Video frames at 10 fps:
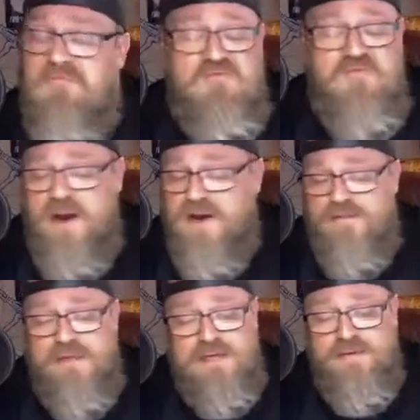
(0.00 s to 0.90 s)
random
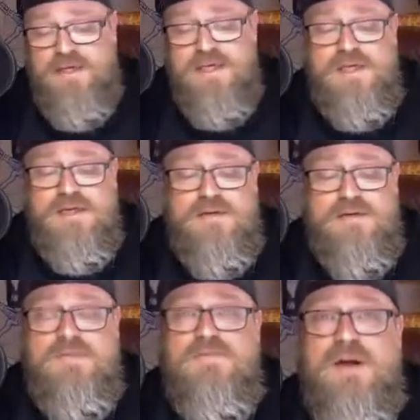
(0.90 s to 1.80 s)
Litwick,
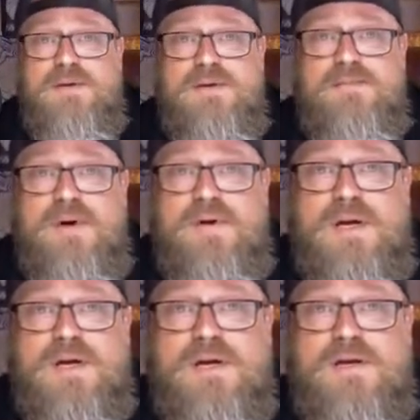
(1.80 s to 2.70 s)
random
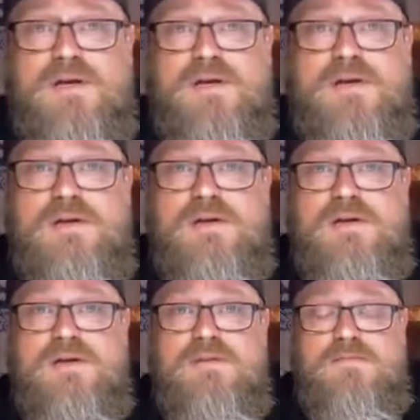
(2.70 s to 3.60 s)
Porygon,
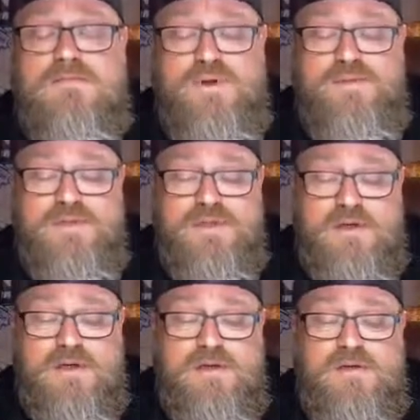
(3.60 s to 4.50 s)

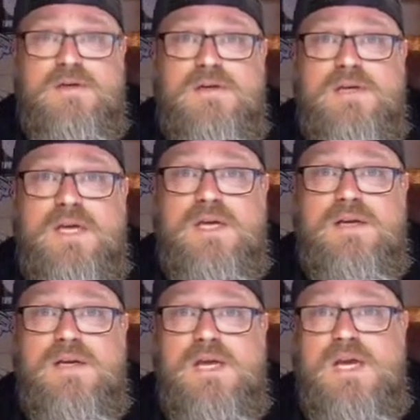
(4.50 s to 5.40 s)
Bulbasaur
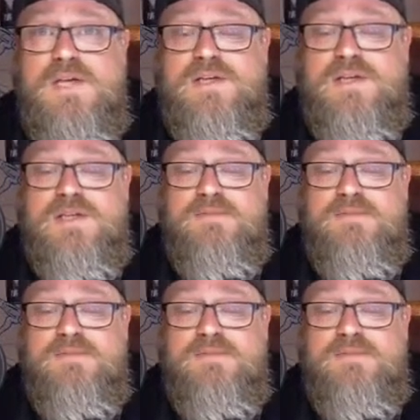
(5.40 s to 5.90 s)
again. So this is